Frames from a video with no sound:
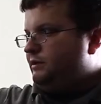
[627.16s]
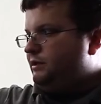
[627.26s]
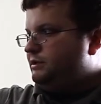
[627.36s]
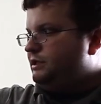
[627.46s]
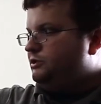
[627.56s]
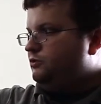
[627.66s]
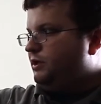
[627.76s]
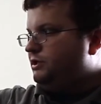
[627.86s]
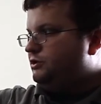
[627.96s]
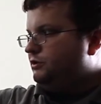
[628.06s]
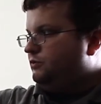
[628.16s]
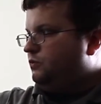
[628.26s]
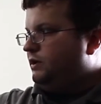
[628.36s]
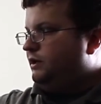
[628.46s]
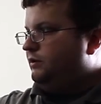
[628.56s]
a
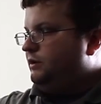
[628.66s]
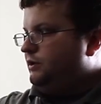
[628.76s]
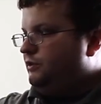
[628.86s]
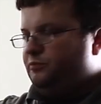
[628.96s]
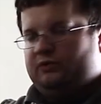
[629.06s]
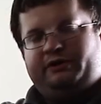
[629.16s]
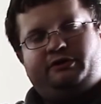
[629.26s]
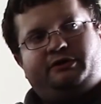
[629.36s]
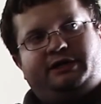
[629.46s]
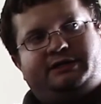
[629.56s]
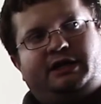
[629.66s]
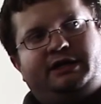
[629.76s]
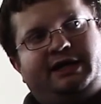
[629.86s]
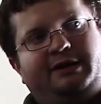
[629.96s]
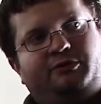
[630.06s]
situation where the printer is
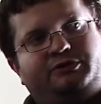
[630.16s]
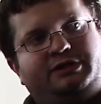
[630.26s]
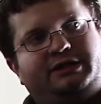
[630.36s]
unable to